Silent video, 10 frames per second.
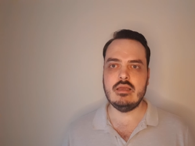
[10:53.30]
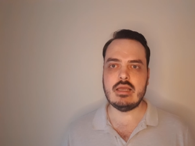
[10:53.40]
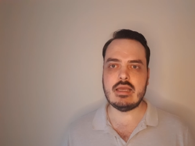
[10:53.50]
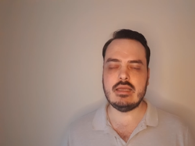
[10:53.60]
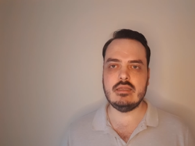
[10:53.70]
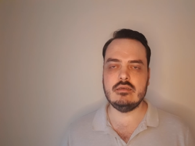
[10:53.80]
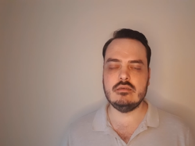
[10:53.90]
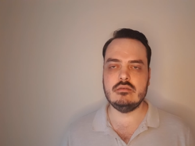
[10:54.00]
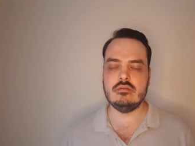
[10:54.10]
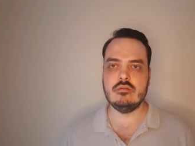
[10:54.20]

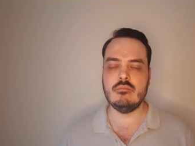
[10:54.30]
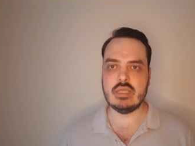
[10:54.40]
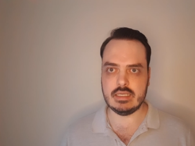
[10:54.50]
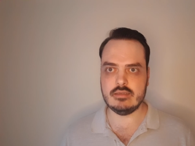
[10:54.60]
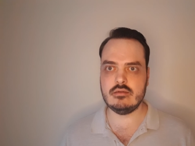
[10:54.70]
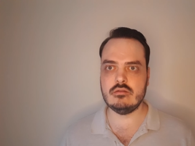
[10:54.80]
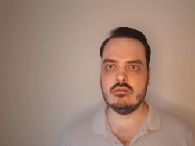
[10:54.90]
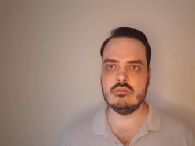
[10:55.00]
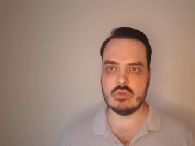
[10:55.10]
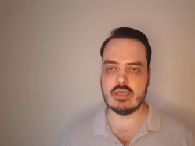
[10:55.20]
And men
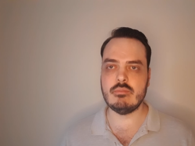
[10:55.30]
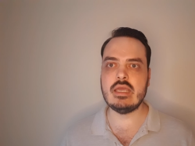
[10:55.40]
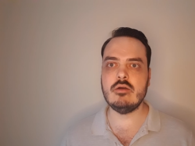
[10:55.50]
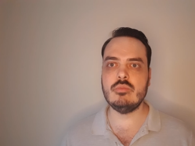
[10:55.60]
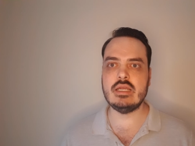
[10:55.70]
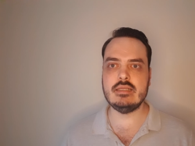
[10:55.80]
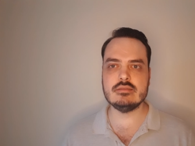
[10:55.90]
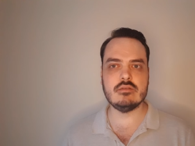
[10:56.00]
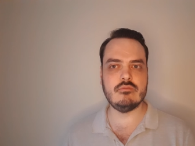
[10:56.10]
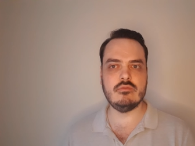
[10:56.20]
will have male brains
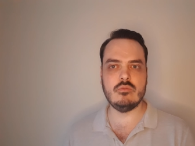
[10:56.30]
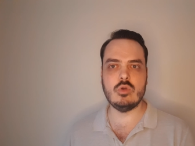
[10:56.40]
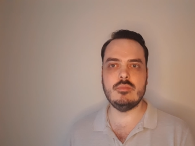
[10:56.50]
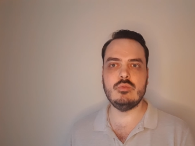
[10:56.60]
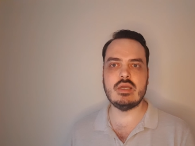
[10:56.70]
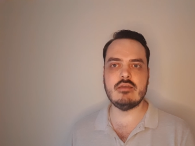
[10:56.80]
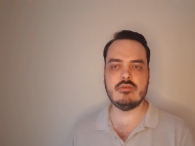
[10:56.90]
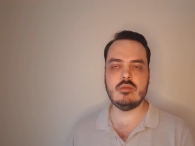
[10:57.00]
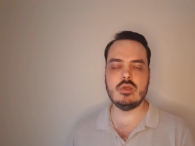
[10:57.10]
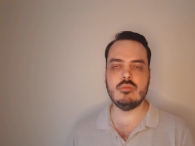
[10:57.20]
and women will have
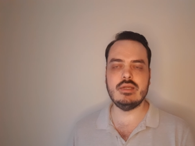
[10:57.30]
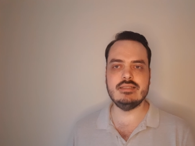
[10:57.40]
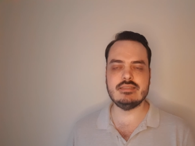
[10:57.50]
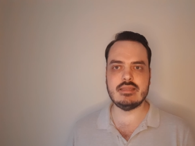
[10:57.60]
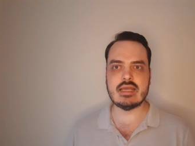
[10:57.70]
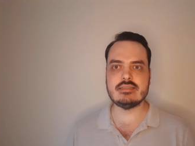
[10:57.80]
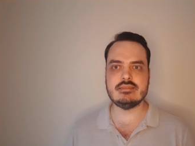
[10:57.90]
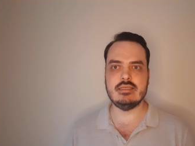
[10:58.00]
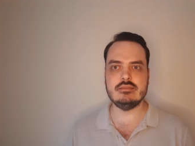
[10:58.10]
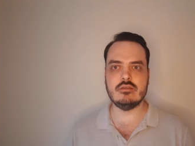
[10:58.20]
female brains in that
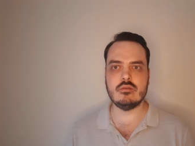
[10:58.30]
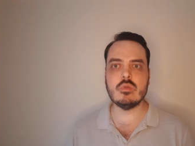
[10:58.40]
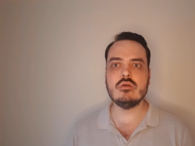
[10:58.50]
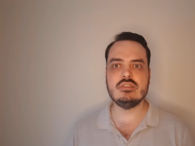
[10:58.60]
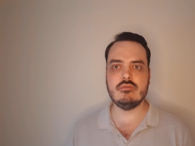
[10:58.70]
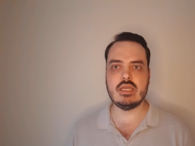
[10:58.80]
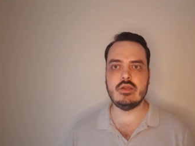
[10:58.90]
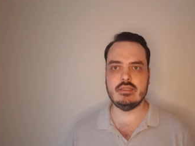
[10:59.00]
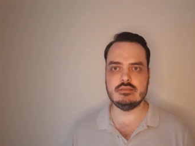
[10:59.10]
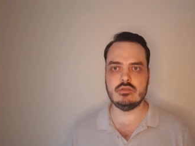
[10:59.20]
sense, or the
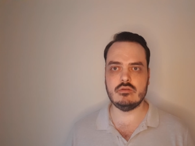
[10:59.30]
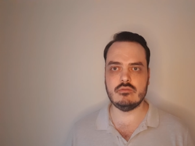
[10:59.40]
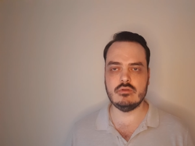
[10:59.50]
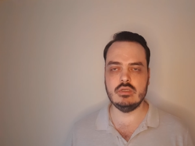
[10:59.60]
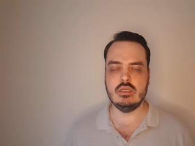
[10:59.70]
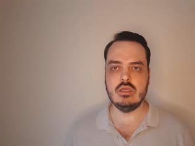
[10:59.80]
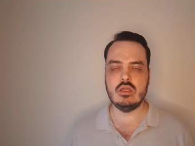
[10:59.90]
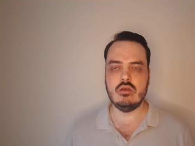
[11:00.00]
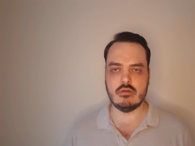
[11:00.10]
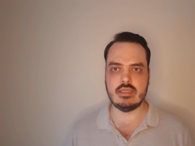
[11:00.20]
multivariate sort of
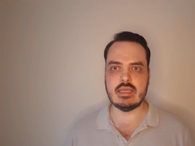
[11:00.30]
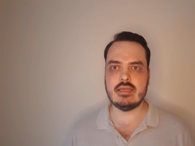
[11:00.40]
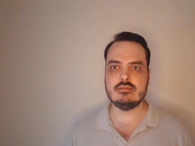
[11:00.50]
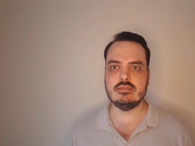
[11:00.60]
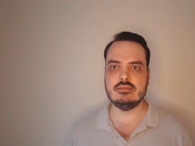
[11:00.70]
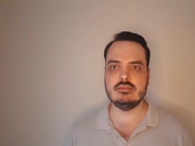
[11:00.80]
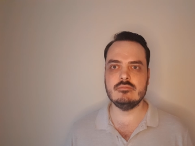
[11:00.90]
looking at it